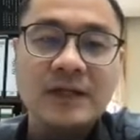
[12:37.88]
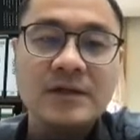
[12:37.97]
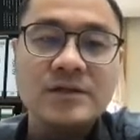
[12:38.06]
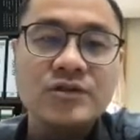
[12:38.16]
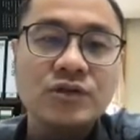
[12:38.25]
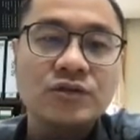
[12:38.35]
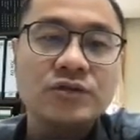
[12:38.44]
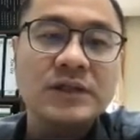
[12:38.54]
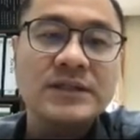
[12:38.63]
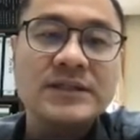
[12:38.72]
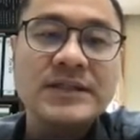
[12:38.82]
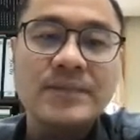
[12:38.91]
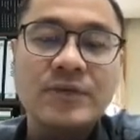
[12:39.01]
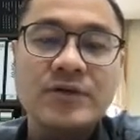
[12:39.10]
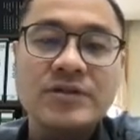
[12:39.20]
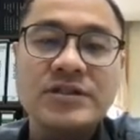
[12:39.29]
So the design
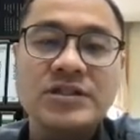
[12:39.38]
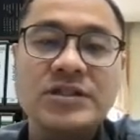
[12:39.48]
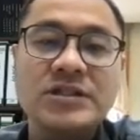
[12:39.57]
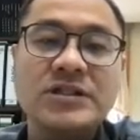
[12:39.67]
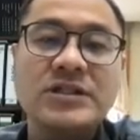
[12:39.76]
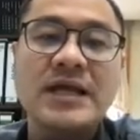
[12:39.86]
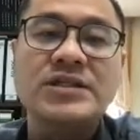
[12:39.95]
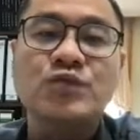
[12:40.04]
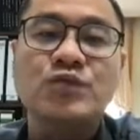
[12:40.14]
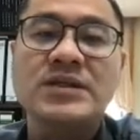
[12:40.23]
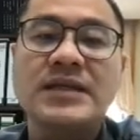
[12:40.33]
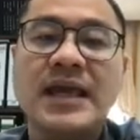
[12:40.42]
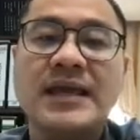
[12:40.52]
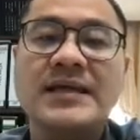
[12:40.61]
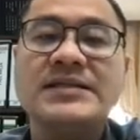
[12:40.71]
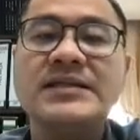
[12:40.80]
procedure, as we
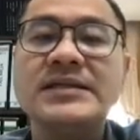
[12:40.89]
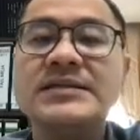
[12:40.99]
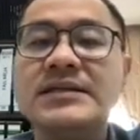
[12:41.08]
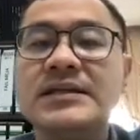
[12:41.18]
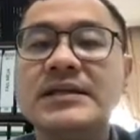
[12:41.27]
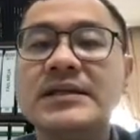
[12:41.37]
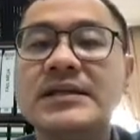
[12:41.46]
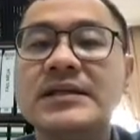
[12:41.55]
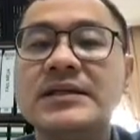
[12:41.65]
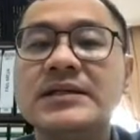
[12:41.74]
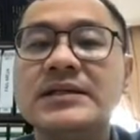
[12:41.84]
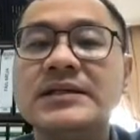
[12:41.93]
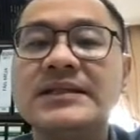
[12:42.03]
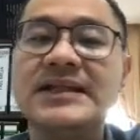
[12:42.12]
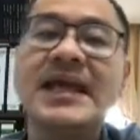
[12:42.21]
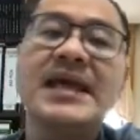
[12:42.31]
can adjust the
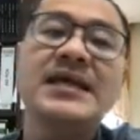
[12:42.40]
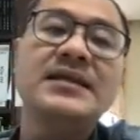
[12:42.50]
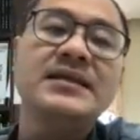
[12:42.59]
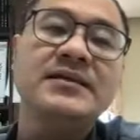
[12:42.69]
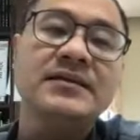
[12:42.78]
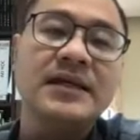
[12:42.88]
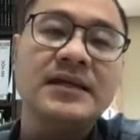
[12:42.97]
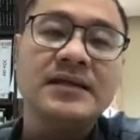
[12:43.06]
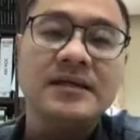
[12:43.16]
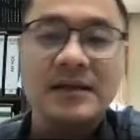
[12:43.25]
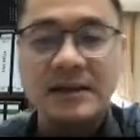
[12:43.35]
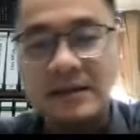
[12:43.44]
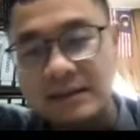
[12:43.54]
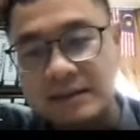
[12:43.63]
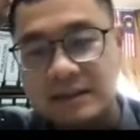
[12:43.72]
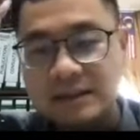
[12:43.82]
gain, okay,
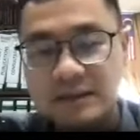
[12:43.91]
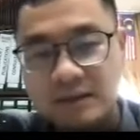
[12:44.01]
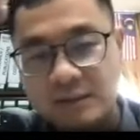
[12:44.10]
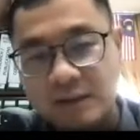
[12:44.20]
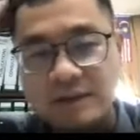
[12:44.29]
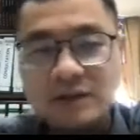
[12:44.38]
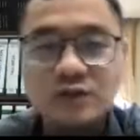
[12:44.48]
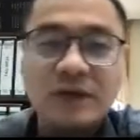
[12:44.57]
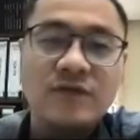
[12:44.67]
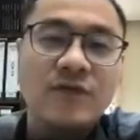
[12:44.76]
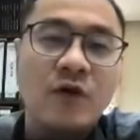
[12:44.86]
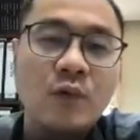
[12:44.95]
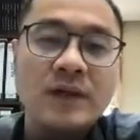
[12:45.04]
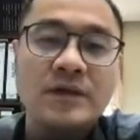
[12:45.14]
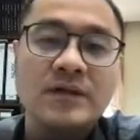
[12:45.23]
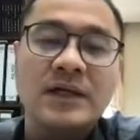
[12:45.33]
very
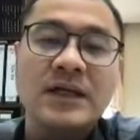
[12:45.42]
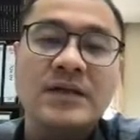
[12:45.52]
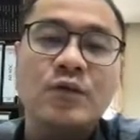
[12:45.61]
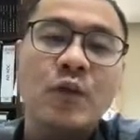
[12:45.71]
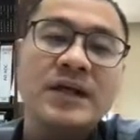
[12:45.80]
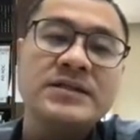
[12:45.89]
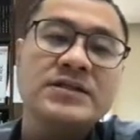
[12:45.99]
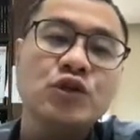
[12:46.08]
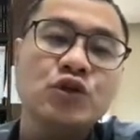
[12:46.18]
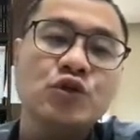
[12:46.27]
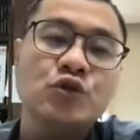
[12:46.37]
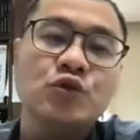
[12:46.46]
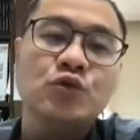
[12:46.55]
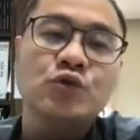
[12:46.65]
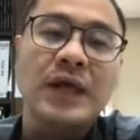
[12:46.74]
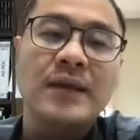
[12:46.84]
straightforward, okay. Once
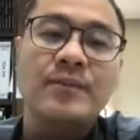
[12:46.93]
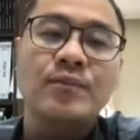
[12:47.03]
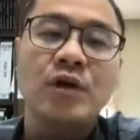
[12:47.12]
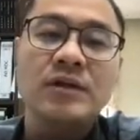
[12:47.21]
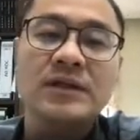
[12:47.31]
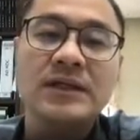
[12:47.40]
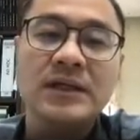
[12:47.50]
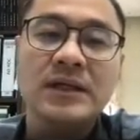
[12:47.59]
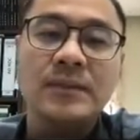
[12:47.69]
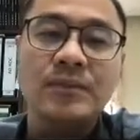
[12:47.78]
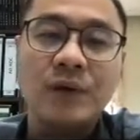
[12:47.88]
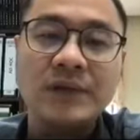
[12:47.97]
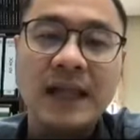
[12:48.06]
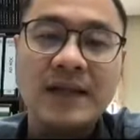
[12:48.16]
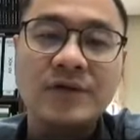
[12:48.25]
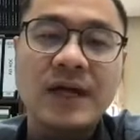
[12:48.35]
you can plot the Bott
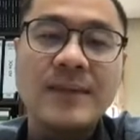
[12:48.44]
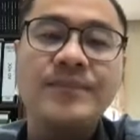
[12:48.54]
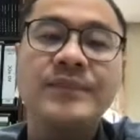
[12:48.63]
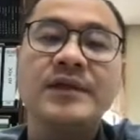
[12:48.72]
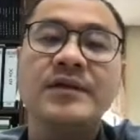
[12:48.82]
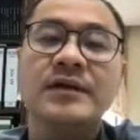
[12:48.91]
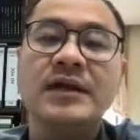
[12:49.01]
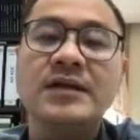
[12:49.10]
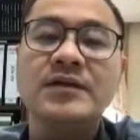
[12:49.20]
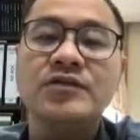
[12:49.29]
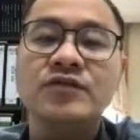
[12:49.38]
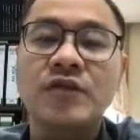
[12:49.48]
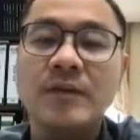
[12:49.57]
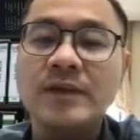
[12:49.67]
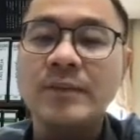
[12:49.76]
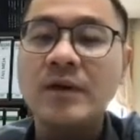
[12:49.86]
diagram, okay,
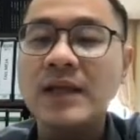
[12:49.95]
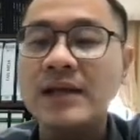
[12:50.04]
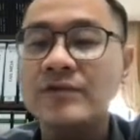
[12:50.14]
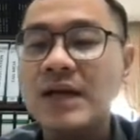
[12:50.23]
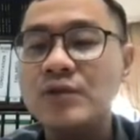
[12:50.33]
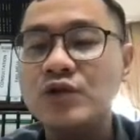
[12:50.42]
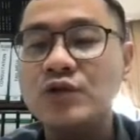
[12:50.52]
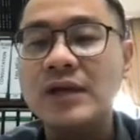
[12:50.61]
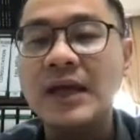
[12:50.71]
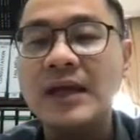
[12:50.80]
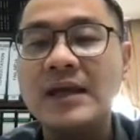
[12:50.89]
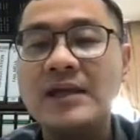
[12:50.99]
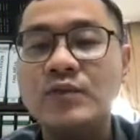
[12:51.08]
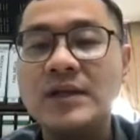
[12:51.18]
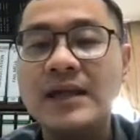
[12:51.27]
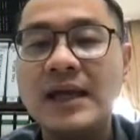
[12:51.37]
from the Bott diagram
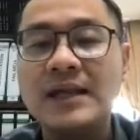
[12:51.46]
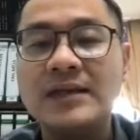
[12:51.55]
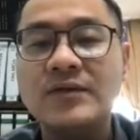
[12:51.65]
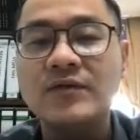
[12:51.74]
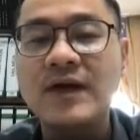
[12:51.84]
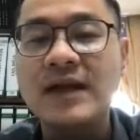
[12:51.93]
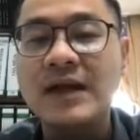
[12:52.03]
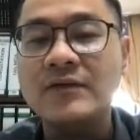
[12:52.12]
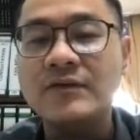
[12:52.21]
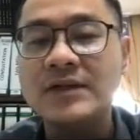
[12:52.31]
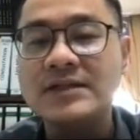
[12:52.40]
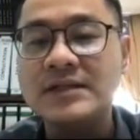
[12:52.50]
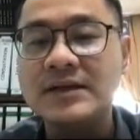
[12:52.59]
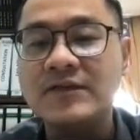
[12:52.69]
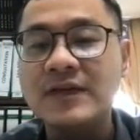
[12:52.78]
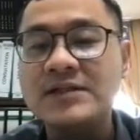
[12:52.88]
we can find out what is
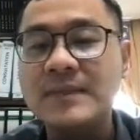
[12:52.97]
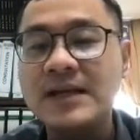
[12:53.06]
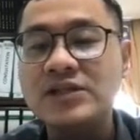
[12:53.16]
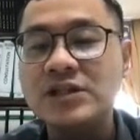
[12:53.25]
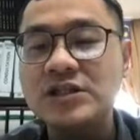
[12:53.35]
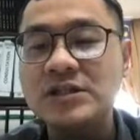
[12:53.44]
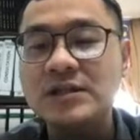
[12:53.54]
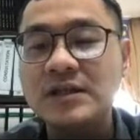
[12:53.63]
the phase margin,